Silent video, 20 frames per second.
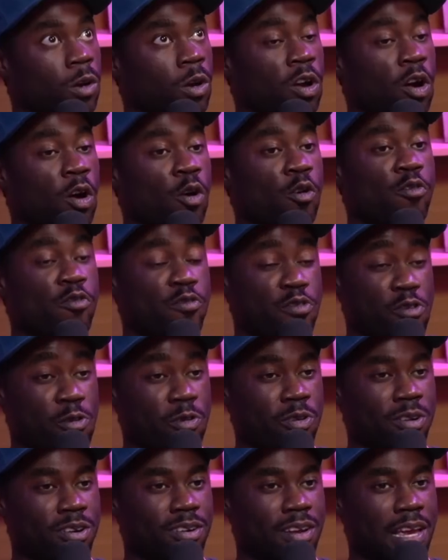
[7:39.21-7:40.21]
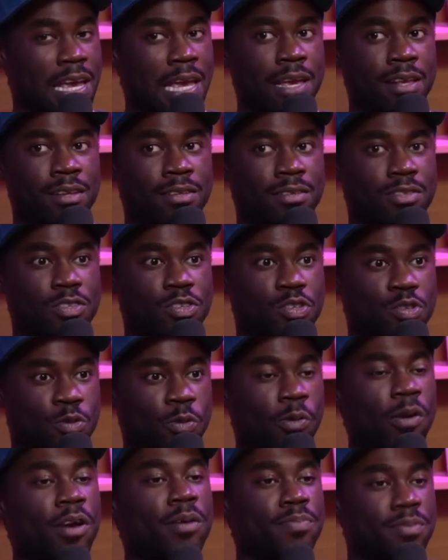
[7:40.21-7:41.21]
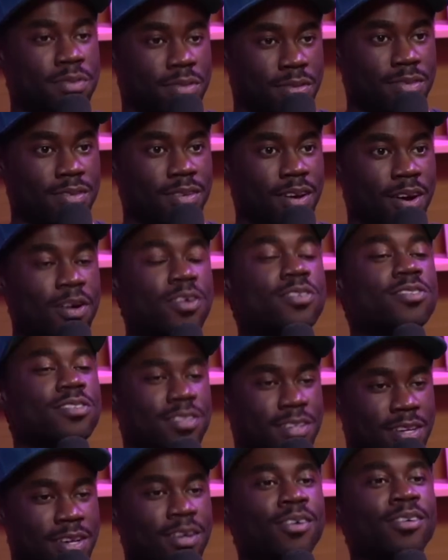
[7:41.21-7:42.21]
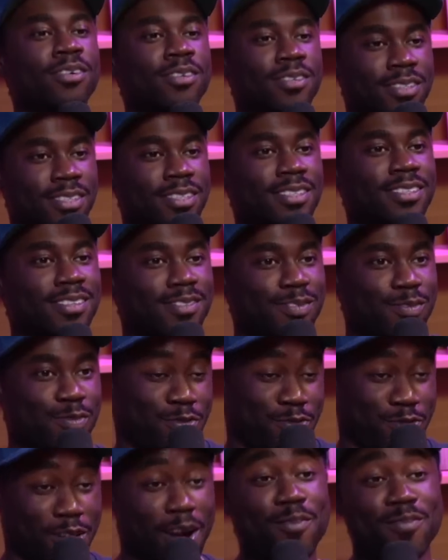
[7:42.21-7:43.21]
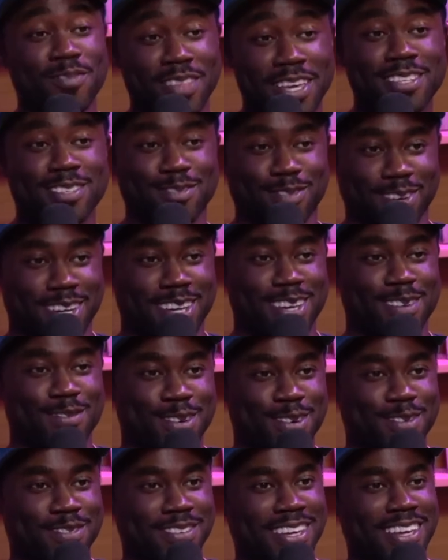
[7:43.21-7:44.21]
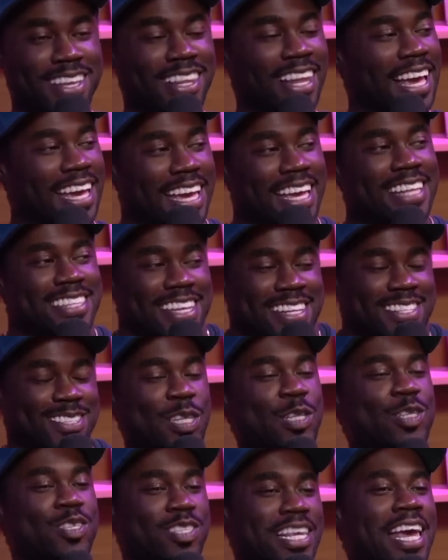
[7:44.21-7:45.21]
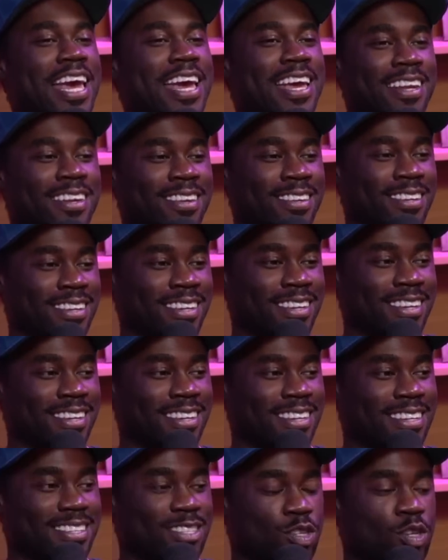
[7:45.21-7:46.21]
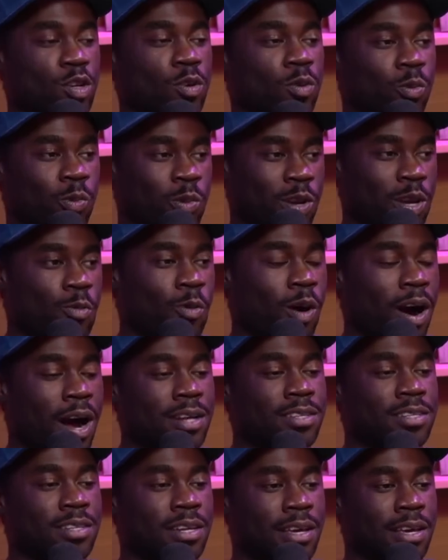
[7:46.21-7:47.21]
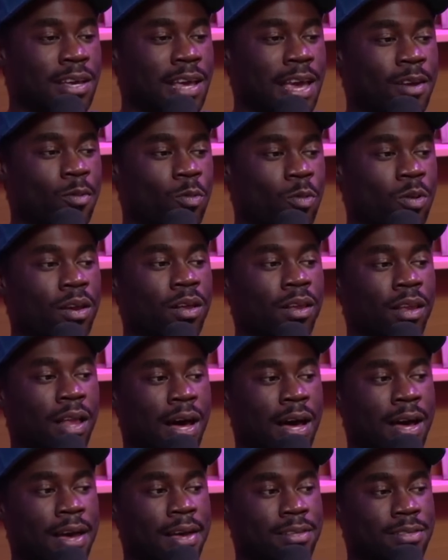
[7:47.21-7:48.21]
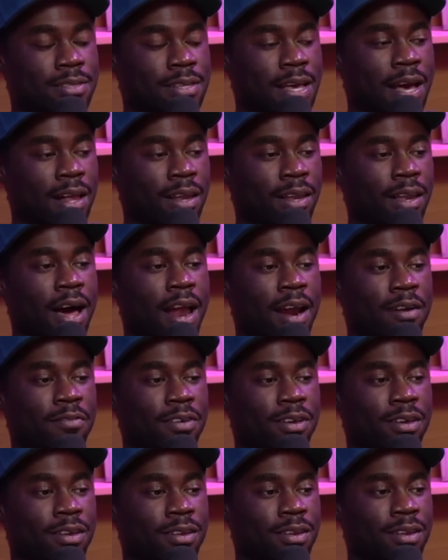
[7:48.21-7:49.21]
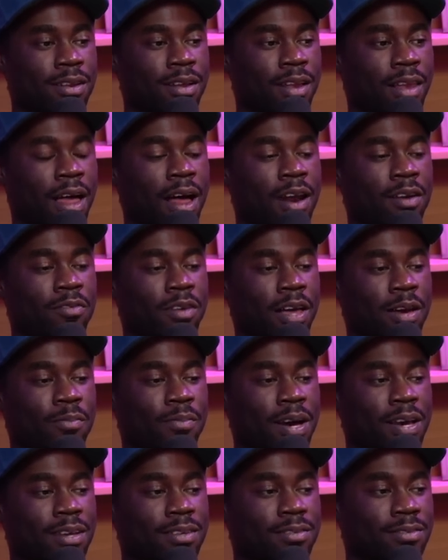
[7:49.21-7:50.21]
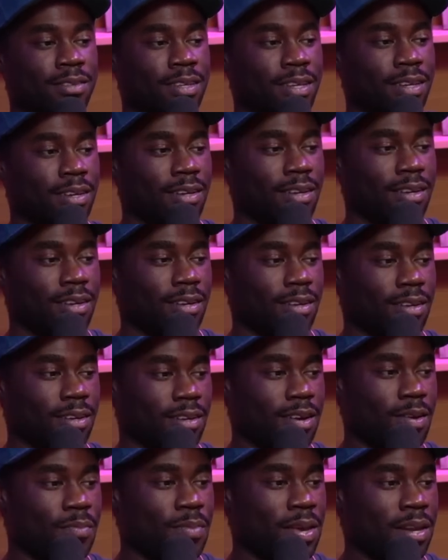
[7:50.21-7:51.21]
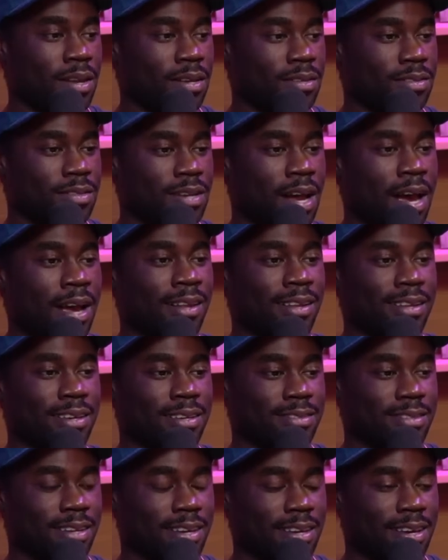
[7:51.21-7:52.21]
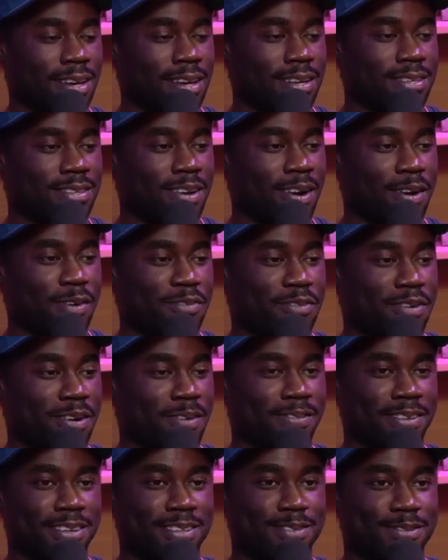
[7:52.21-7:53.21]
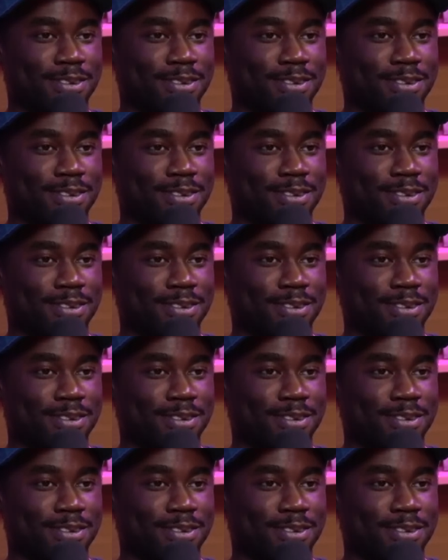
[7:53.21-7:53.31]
go for in scripts are still from this fucking movie. Like it's insane to rewatch it and realize that a lot of like my comedic stylings, I guess, are from this